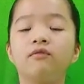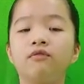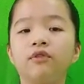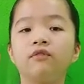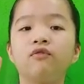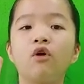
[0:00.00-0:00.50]

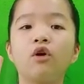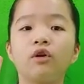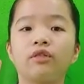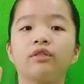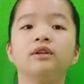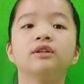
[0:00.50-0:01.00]
The fourth,
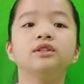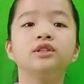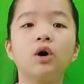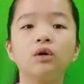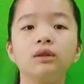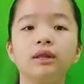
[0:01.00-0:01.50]

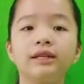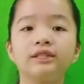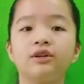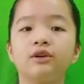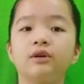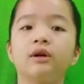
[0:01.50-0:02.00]
don't
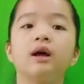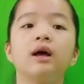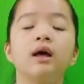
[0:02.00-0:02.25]
litter.